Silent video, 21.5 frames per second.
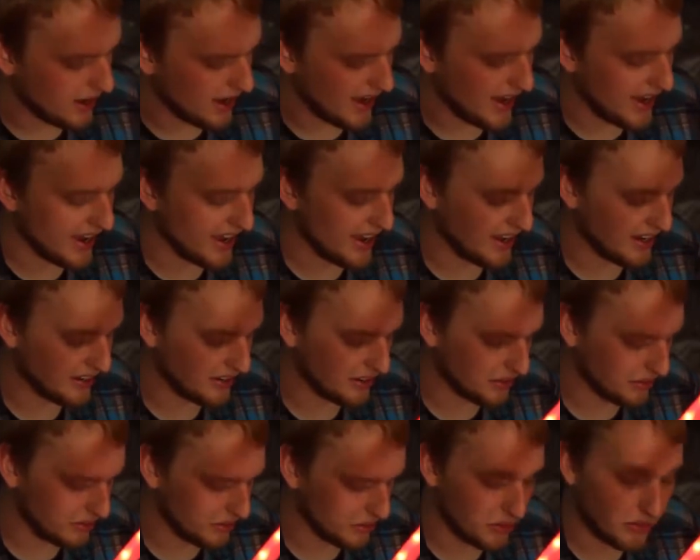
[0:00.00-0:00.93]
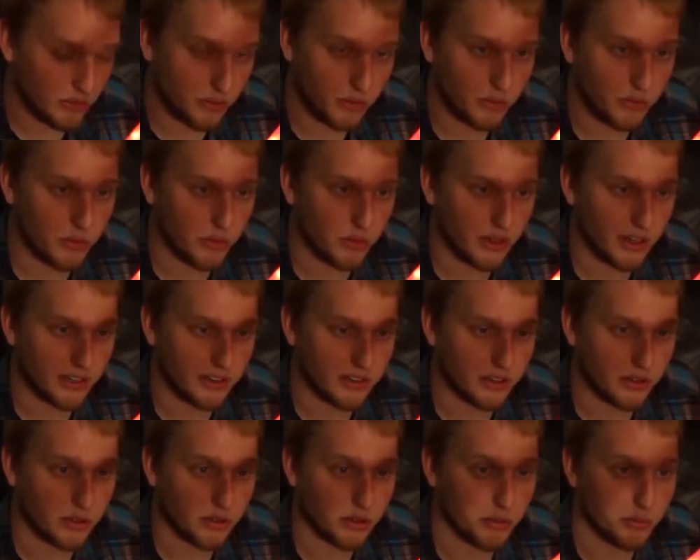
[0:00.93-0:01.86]
And we'll get
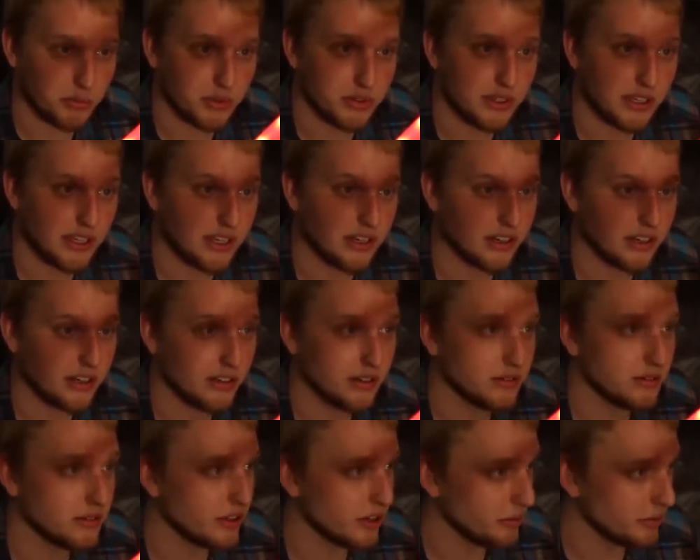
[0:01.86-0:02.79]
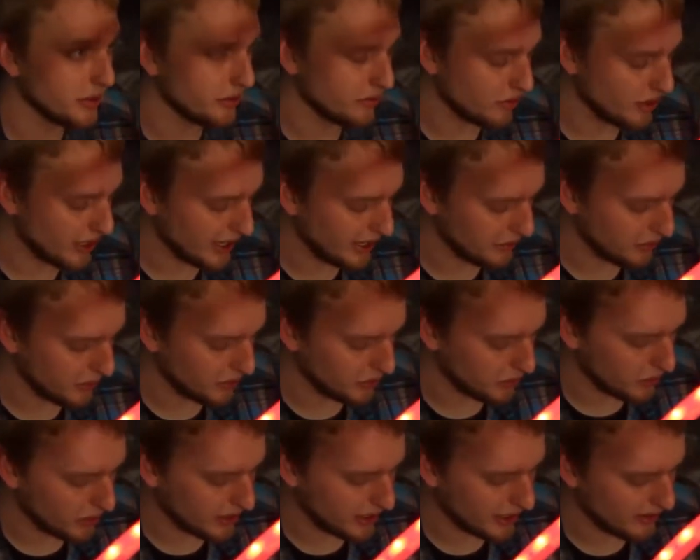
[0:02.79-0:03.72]
the hoop here. It'll be red with
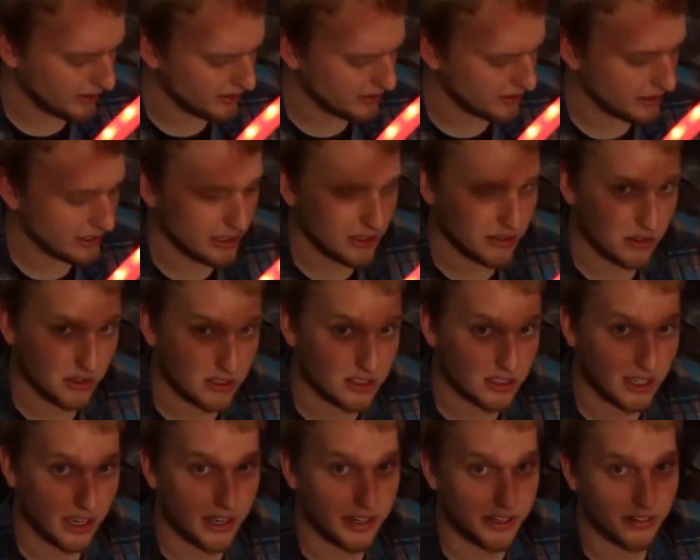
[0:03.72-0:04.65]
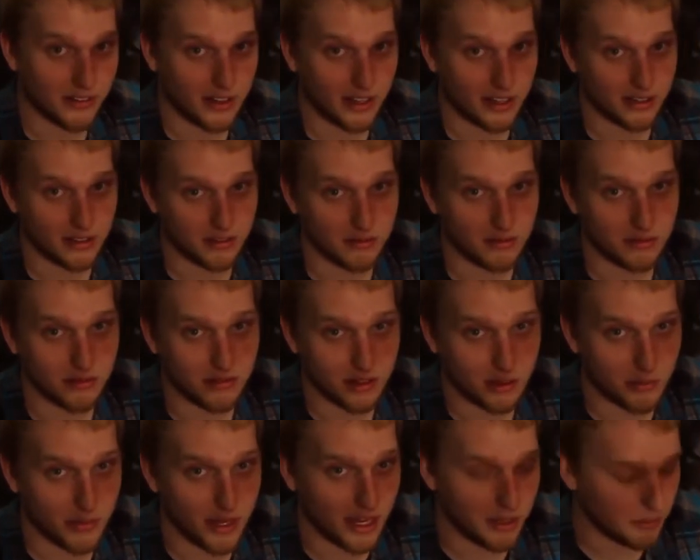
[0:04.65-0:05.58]
one LED. It looks kind of like
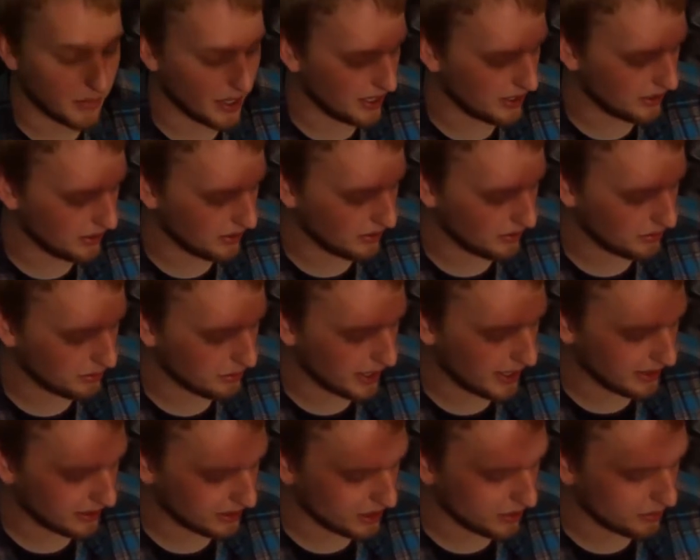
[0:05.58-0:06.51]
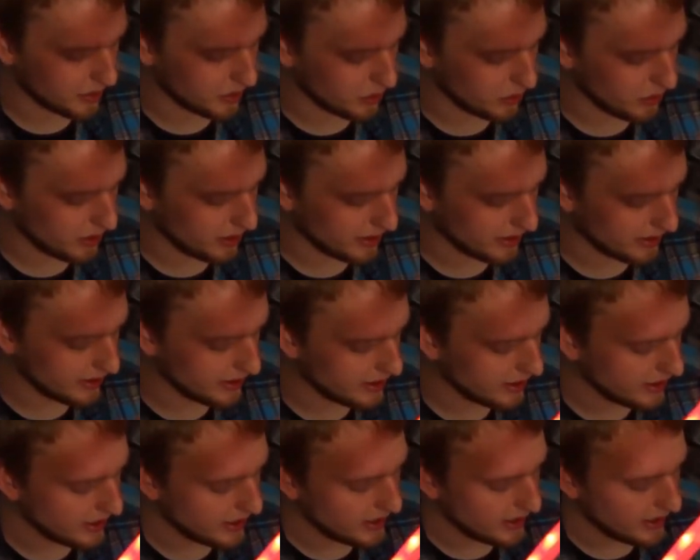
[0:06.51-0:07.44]
the main menu, bank number one,
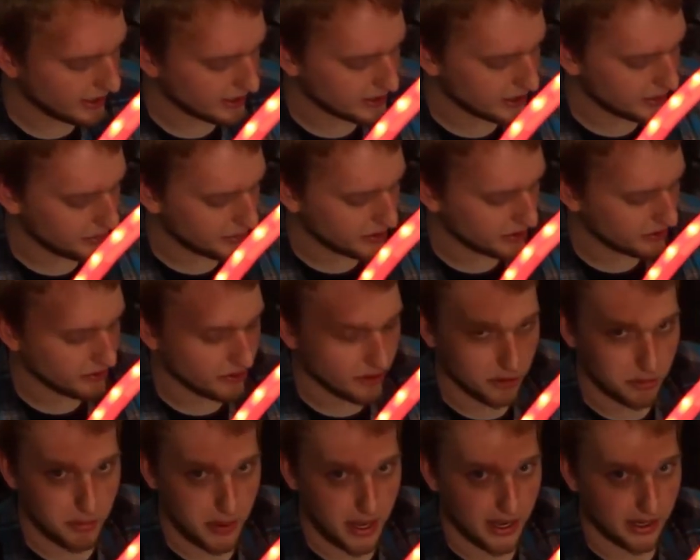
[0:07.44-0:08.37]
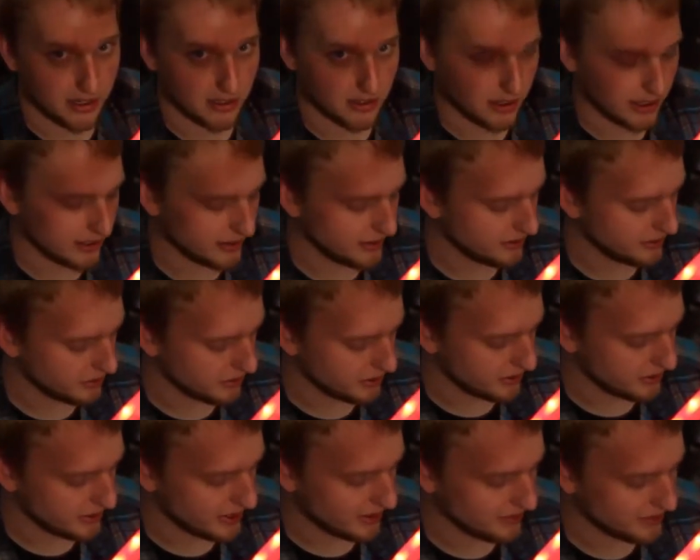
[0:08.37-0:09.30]
except there's no bank lights, we
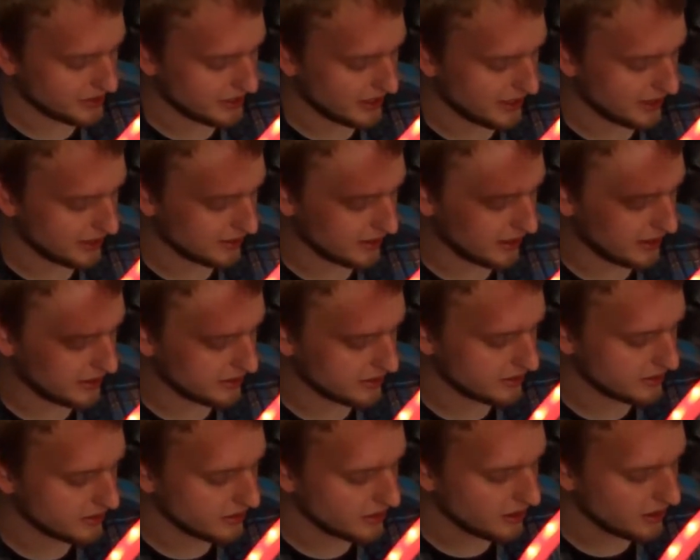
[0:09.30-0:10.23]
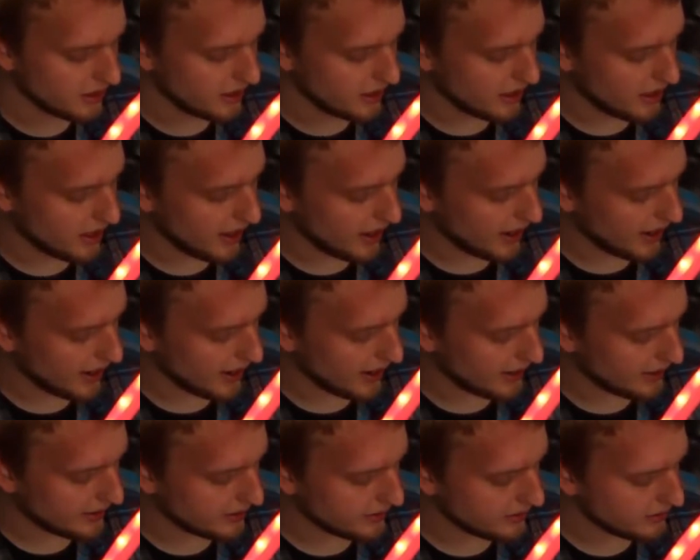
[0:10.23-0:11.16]
just have setting lights.
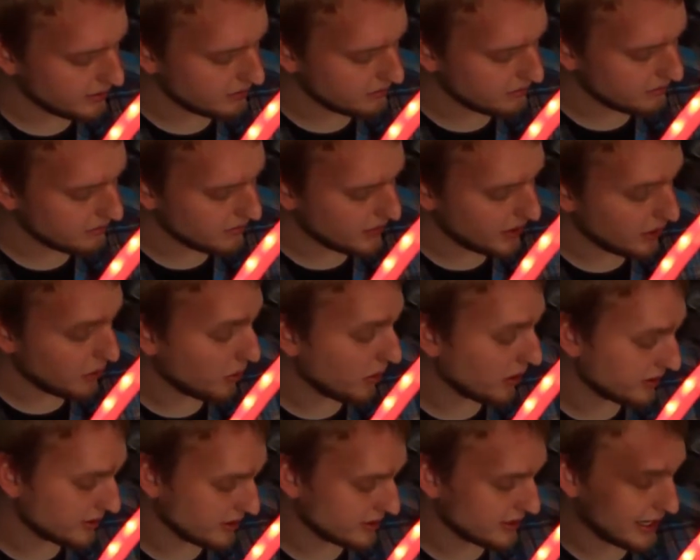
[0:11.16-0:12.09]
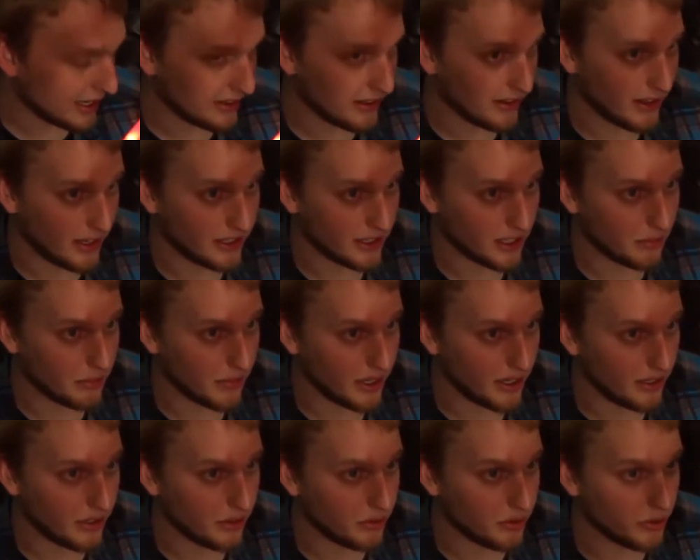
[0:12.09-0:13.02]
And it works exactly like the
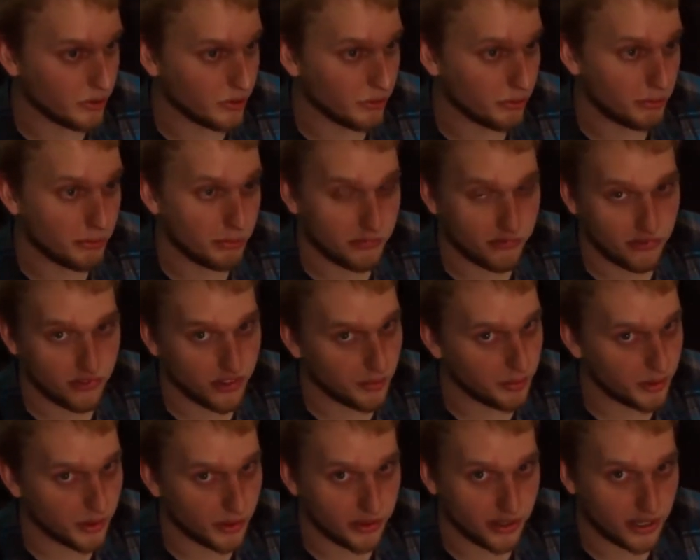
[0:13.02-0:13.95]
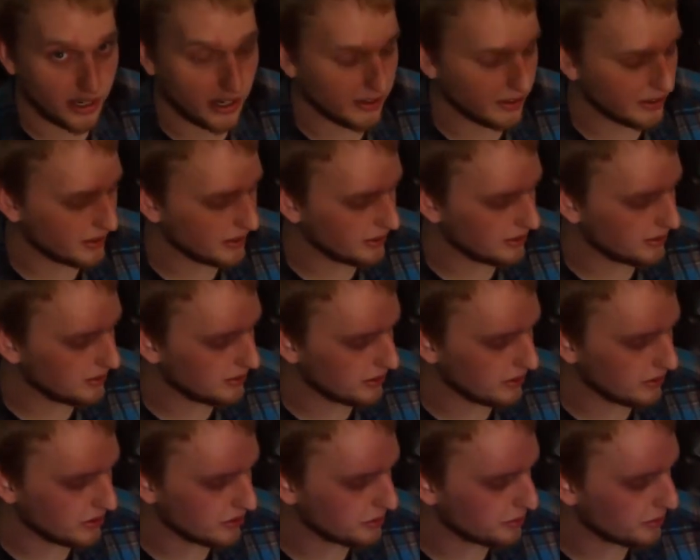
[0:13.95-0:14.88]
menu. To flip through the colors,
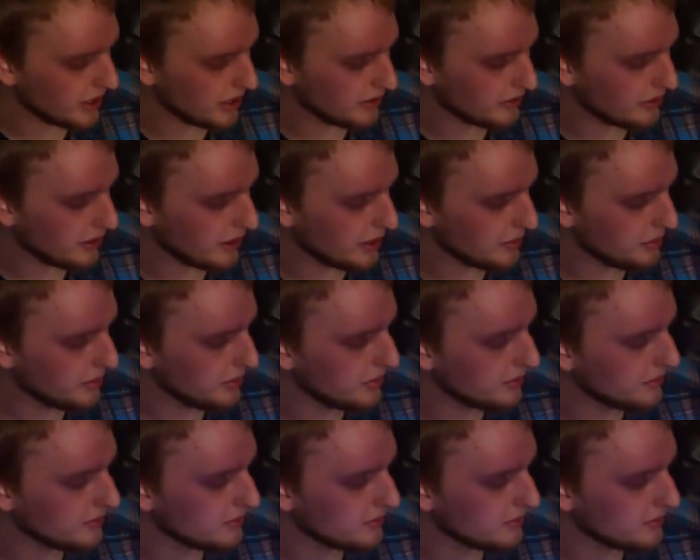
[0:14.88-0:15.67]
you just press up.